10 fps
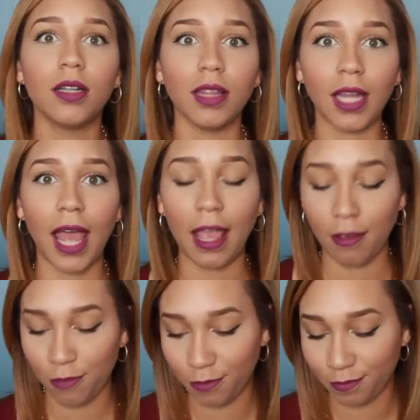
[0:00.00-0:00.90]

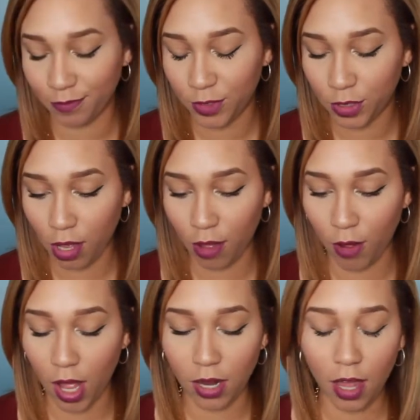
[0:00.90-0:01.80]
life.
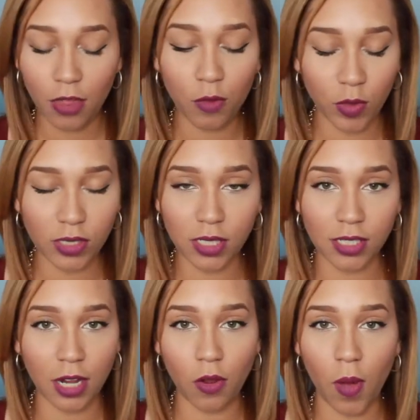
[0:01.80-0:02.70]
So another one,
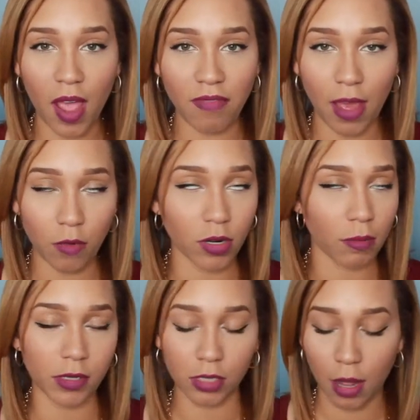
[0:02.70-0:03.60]
since I don't have that one,
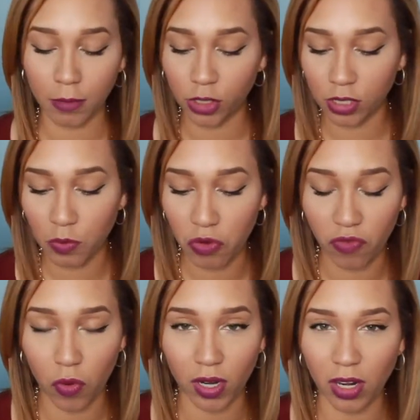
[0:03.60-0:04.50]
I'm gonna just
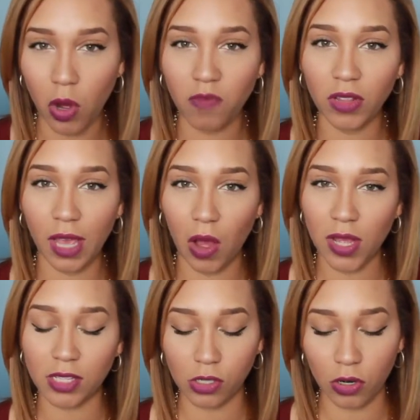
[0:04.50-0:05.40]
move on, and hopefully
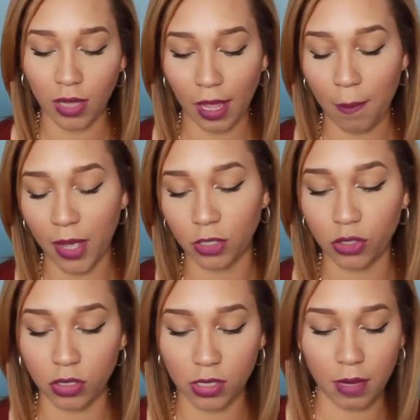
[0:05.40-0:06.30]
I'll insert like a
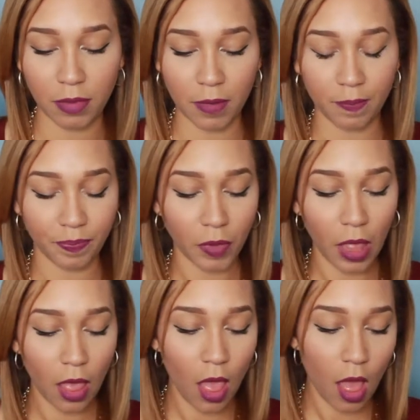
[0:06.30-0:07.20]
picture or something.
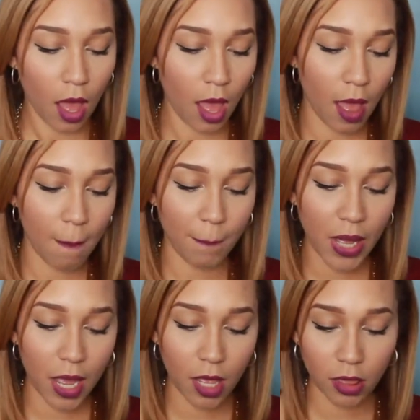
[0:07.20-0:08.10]

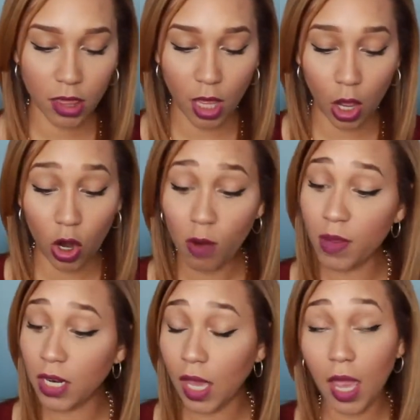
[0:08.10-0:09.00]
But the
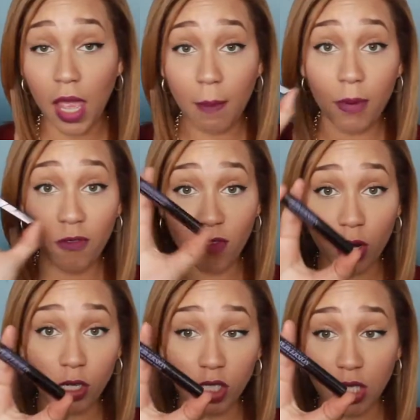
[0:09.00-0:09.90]
Urban Decay
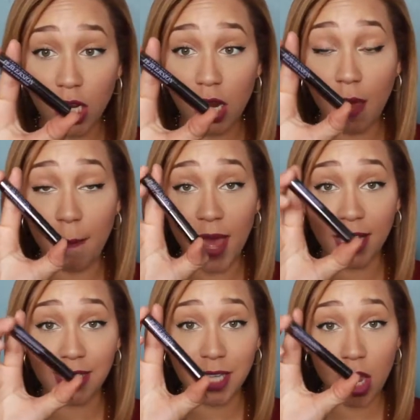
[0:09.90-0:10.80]
Perversion
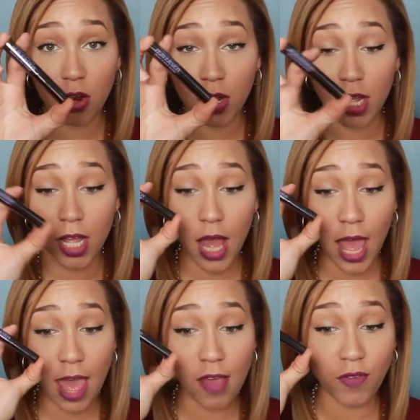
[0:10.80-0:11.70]
Mascara,
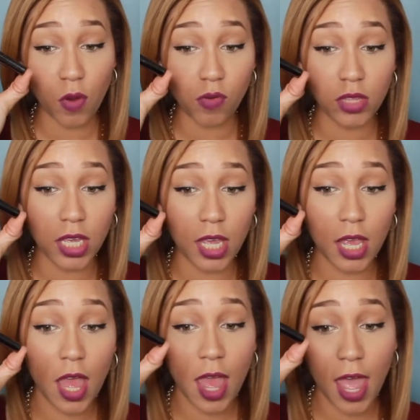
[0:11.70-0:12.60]
I have
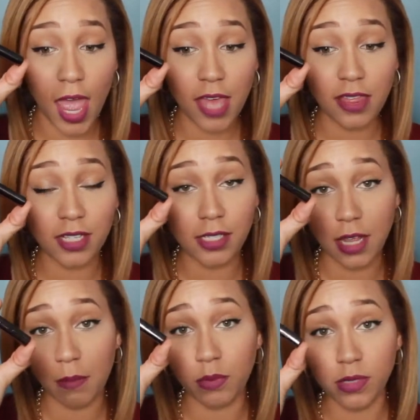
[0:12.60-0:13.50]
only had the
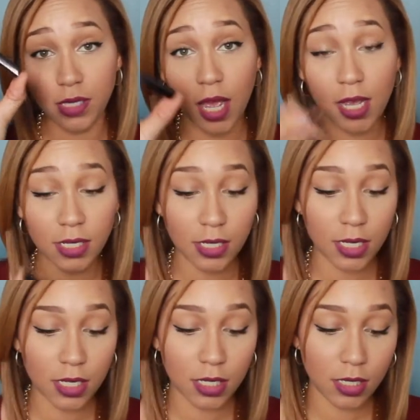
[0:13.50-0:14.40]
sample
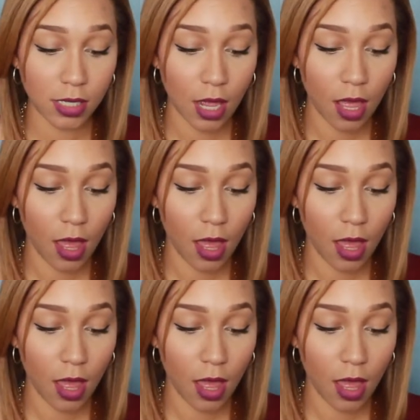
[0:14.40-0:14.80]
sizes.